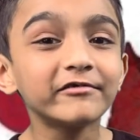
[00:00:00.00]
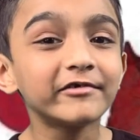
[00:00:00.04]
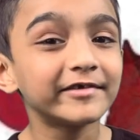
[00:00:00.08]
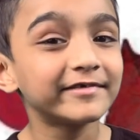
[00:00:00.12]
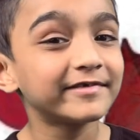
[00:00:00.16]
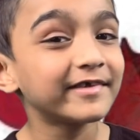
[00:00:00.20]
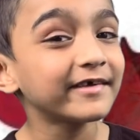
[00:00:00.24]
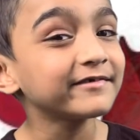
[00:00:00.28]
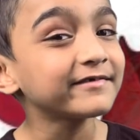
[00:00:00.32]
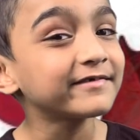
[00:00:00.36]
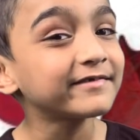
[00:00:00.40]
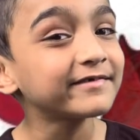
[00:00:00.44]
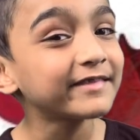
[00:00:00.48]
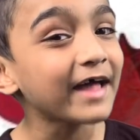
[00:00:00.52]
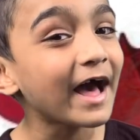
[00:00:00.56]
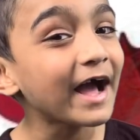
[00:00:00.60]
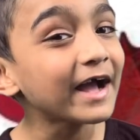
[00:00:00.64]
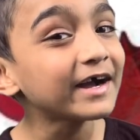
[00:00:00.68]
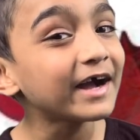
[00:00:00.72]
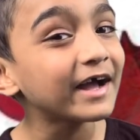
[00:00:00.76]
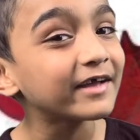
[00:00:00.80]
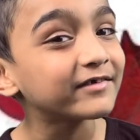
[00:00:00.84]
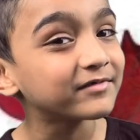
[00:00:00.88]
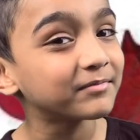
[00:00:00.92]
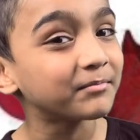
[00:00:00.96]
is a
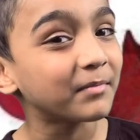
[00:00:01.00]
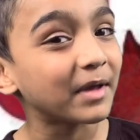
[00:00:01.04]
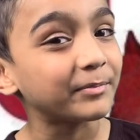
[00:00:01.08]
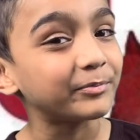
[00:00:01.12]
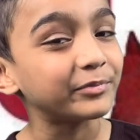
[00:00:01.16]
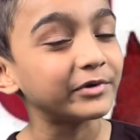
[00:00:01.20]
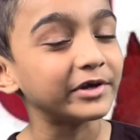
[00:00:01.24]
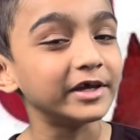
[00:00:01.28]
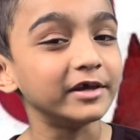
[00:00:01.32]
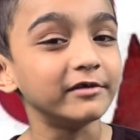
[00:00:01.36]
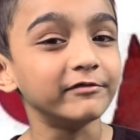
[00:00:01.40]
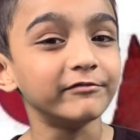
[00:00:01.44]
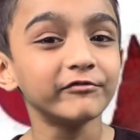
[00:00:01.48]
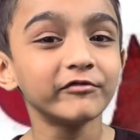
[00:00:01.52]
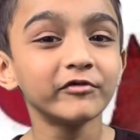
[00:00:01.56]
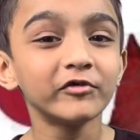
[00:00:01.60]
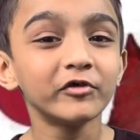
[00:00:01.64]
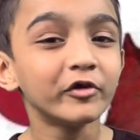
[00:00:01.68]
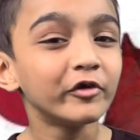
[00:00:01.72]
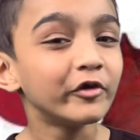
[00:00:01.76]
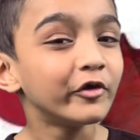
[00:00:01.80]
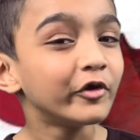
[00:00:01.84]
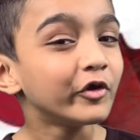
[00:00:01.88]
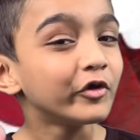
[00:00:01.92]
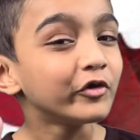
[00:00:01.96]
stylized maple leaf.
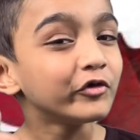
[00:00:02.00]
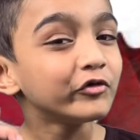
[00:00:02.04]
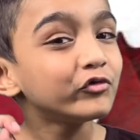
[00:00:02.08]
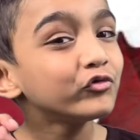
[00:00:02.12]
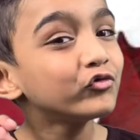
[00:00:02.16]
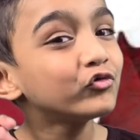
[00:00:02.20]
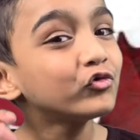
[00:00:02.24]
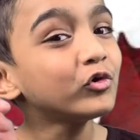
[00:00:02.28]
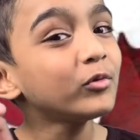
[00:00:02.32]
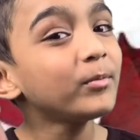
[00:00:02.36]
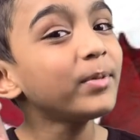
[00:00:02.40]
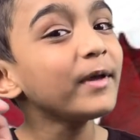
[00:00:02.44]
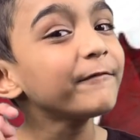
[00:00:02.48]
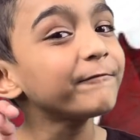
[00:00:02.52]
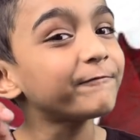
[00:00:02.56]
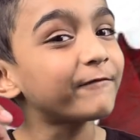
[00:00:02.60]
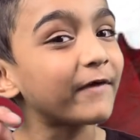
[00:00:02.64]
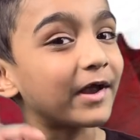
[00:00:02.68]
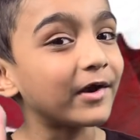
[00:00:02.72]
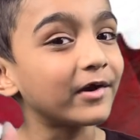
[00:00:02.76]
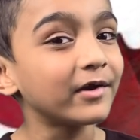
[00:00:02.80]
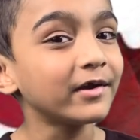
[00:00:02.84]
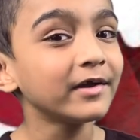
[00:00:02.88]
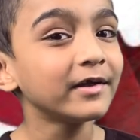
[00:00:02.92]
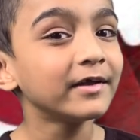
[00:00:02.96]
To be
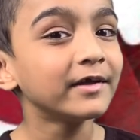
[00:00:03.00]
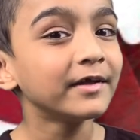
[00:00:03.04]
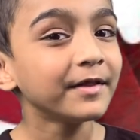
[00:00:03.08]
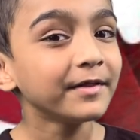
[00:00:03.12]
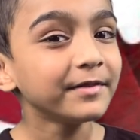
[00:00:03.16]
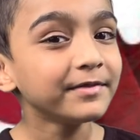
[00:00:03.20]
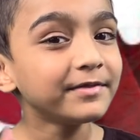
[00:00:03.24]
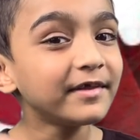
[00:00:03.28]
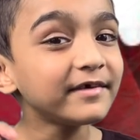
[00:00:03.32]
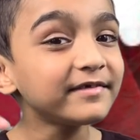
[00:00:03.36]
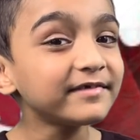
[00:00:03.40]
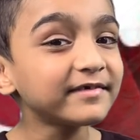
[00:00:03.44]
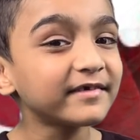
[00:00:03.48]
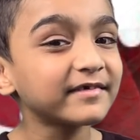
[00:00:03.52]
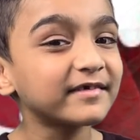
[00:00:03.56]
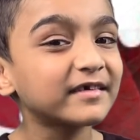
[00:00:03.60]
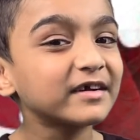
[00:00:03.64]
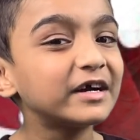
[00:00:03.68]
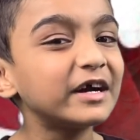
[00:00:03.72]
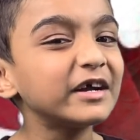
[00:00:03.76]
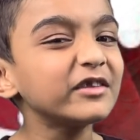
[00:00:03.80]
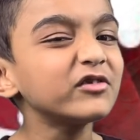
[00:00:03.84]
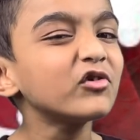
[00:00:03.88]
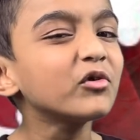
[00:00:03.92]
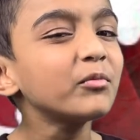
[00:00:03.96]
fair, this is a
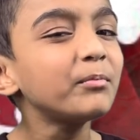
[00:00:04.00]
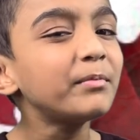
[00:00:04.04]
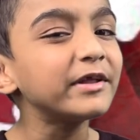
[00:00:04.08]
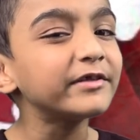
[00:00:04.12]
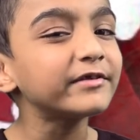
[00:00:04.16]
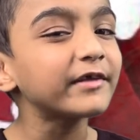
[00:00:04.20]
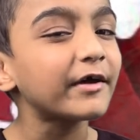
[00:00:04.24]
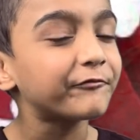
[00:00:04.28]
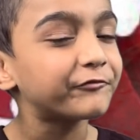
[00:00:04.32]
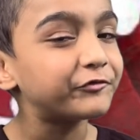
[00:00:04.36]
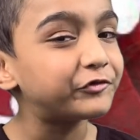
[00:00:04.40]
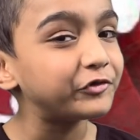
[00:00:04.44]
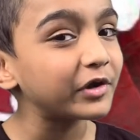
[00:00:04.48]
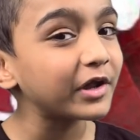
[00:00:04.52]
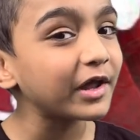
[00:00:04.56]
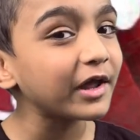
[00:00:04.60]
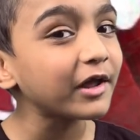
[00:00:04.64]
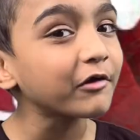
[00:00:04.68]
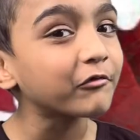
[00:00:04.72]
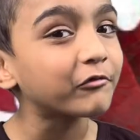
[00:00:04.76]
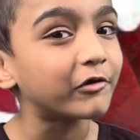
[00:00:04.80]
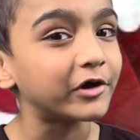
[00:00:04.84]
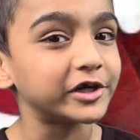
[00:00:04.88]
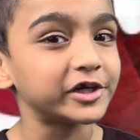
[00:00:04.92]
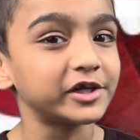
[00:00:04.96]
little bit of a tricky
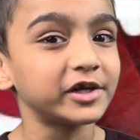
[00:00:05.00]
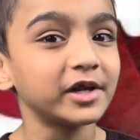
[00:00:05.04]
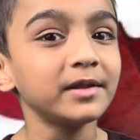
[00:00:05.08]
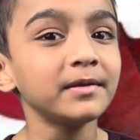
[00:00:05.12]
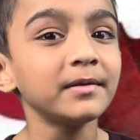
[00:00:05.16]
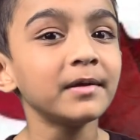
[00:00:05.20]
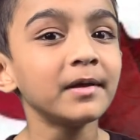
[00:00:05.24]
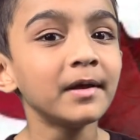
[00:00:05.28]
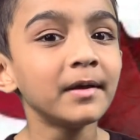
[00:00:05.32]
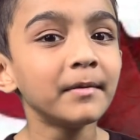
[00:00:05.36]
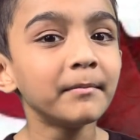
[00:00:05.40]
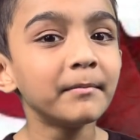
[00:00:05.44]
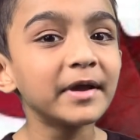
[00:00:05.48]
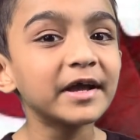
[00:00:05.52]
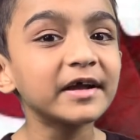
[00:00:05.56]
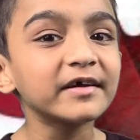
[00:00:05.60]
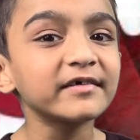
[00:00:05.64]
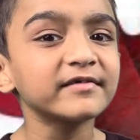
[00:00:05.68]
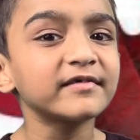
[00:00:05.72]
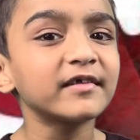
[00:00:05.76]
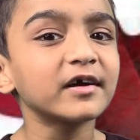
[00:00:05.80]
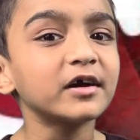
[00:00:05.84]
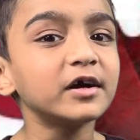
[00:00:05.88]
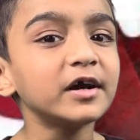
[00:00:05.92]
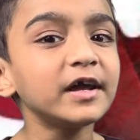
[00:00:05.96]
question because
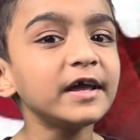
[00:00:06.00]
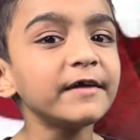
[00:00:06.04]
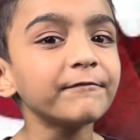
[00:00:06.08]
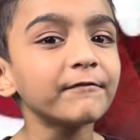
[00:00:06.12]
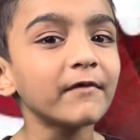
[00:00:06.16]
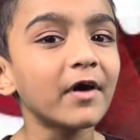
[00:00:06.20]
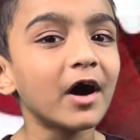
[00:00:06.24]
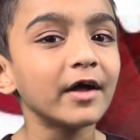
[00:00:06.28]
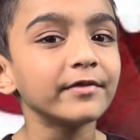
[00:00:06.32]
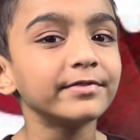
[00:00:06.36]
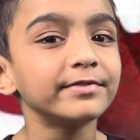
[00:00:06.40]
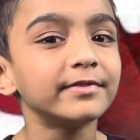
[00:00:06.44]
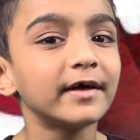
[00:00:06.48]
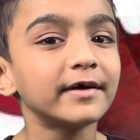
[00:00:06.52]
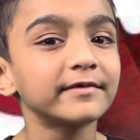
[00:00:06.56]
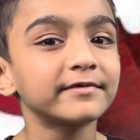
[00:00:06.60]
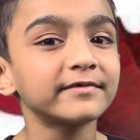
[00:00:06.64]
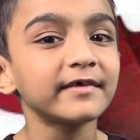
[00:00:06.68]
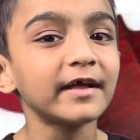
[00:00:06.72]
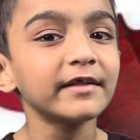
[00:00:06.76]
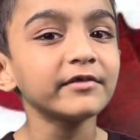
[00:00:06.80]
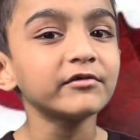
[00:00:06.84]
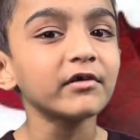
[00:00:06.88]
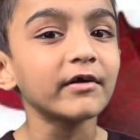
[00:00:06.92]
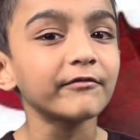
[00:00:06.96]
the leaf on the
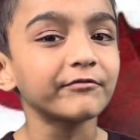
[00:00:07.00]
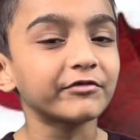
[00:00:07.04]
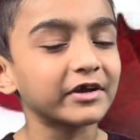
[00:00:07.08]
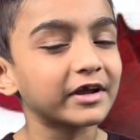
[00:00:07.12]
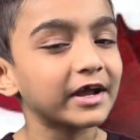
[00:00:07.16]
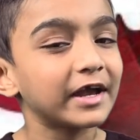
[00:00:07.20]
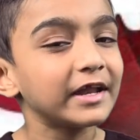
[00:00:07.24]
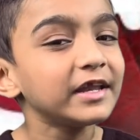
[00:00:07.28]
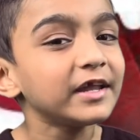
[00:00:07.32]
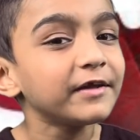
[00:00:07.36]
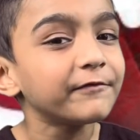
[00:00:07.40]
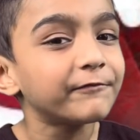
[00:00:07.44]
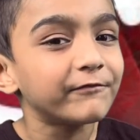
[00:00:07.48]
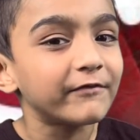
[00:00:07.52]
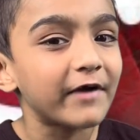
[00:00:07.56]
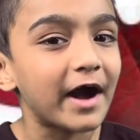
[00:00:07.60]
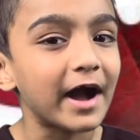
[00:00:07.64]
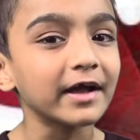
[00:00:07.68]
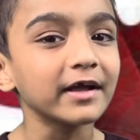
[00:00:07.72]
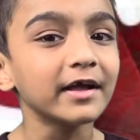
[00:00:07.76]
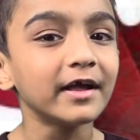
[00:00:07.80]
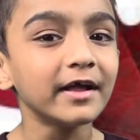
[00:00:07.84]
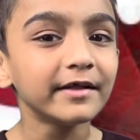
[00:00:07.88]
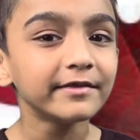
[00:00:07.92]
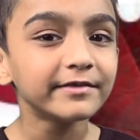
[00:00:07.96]
center of the Canadian flag
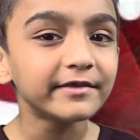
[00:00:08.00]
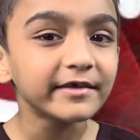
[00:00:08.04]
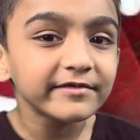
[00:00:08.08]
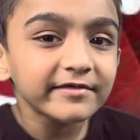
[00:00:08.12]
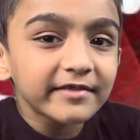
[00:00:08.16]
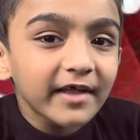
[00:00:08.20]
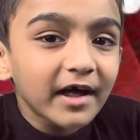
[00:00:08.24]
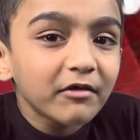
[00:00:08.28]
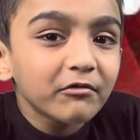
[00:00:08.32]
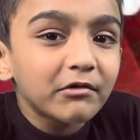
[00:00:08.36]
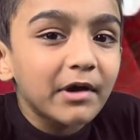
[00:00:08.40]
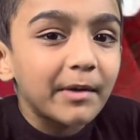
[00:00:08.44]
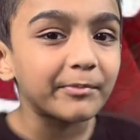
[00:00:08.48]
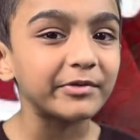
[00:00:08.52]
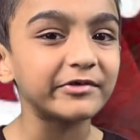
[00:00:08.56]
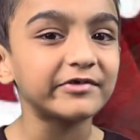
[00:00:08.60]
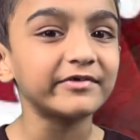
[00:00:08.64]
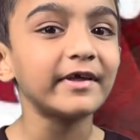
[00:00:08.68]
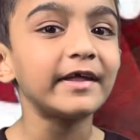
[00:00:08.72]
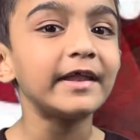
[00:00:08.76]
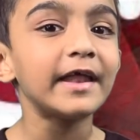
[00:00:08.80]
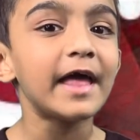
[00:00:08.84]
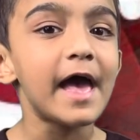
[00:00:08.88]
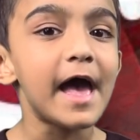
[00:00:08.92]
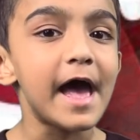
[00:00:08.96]
does not
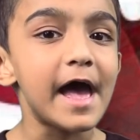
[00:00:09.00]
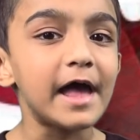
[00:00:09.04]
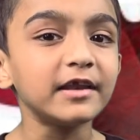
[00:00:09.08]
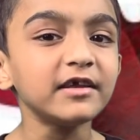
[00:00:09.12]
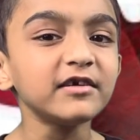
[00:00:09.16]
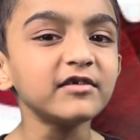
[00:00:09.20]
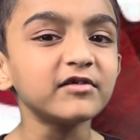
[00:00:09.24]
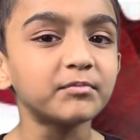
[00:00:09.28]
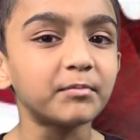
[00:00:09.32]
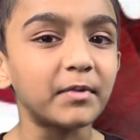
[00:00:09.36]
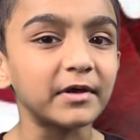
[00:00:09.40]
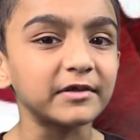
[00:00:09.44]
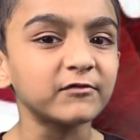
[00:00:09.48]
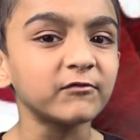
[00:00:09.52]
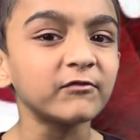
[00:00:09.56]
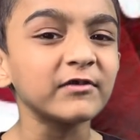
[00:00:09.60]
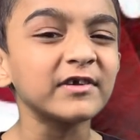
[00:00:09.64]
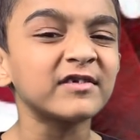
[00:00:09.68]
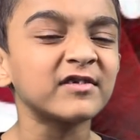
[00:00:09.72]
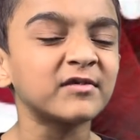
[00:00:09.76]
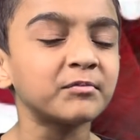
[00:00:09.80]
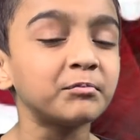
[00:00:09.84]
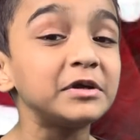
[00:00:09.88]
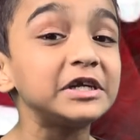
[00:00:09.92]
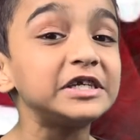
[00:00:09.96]
represent any specific
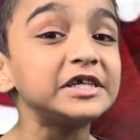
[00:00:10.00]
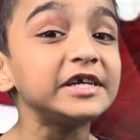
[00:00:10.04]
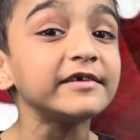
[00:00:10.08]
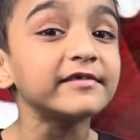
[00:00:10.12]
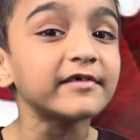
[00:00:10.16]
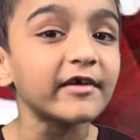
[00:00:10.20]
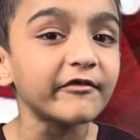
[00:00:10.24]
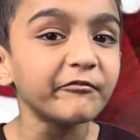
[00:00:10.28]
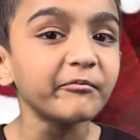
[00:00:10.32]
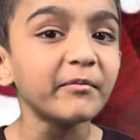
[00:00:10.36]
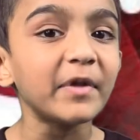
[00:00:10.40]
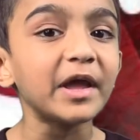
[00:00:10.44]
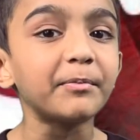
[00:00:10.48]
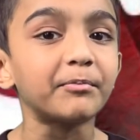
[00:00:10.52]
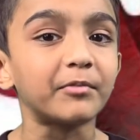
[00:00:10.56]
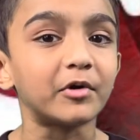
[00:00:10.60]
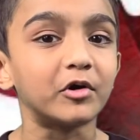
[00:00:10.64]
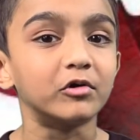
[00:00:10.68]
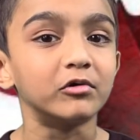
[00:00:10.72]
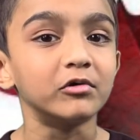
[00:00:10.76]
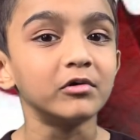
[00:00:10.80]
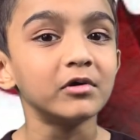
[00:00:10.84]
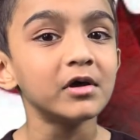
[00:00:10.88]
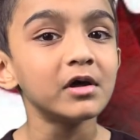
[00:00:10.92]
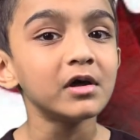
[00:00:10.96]
species of maple.
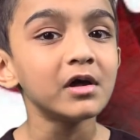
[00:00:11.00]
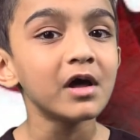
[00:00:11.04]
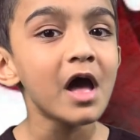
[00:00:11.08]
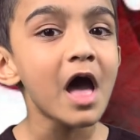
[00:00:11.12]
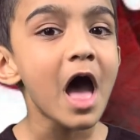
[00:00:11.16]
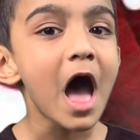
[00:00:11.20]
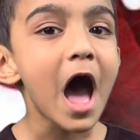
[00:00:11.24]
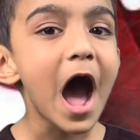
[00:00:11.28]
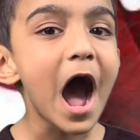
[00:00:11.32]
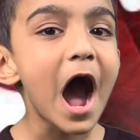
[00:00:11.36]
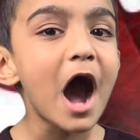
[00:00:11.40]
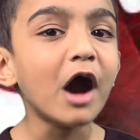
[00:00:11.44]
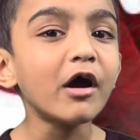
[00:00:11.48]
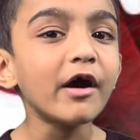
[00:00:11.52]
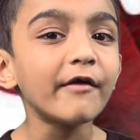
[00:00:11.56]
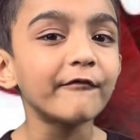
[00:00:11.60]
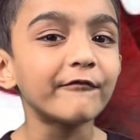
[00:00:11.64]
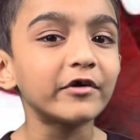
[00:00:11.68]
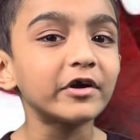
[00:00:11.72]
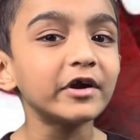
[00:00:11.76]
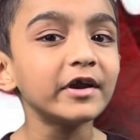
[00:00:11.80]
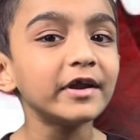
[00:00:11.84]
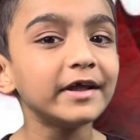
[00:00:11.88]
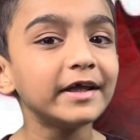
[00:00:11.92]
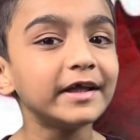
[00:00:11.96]

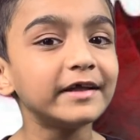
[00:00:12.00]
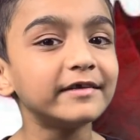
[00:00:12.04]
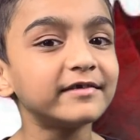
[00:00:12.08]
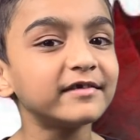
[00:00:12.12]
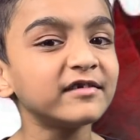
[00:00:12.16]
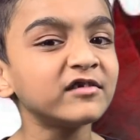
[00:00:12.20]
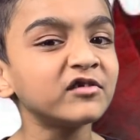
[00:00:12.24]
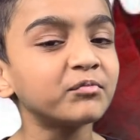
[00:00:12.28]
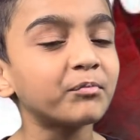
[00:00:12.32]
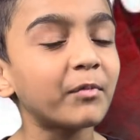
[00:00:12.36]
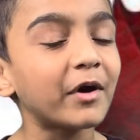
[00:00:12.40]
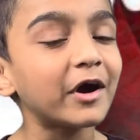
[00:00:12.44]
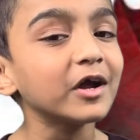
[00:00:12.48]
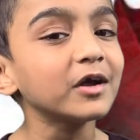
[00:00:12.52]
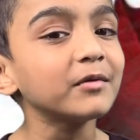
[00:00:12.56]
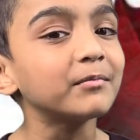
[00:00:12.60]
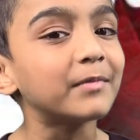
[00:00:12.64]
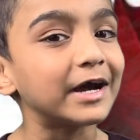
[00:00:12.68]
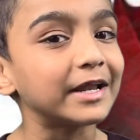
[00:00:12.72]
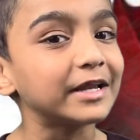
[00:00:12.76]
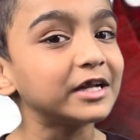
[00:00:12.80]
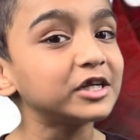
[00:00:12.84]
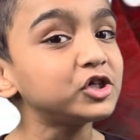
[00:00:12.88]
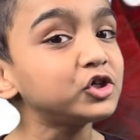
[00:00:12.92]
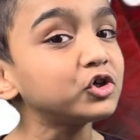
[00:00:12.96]
However, it's inspired
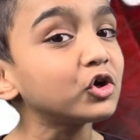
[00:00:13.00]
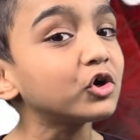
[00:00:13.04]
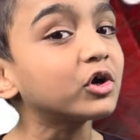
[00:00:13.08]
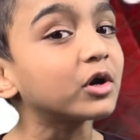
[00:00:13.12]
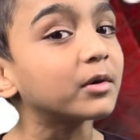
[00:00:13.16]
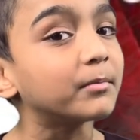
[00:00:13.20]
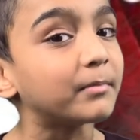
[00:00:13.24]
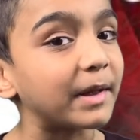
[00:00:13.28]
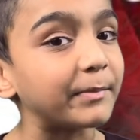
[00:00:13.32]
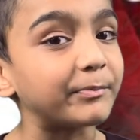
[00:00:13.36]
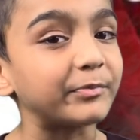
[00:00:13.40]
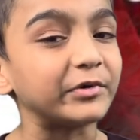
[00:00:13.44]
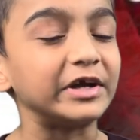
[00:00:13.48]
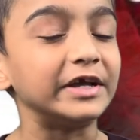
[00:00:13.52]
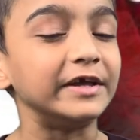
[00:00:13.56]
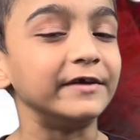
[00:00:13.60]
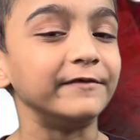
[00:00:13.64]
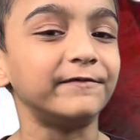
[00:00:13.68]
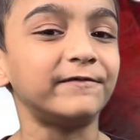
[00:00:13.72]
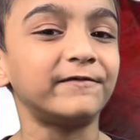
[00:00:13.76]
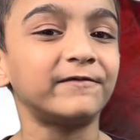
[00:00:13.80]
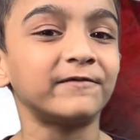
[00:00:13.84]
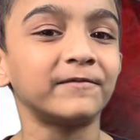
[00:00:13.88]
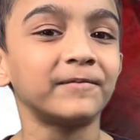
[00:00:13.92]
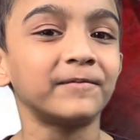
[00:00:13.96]
by the sugar maple leaf.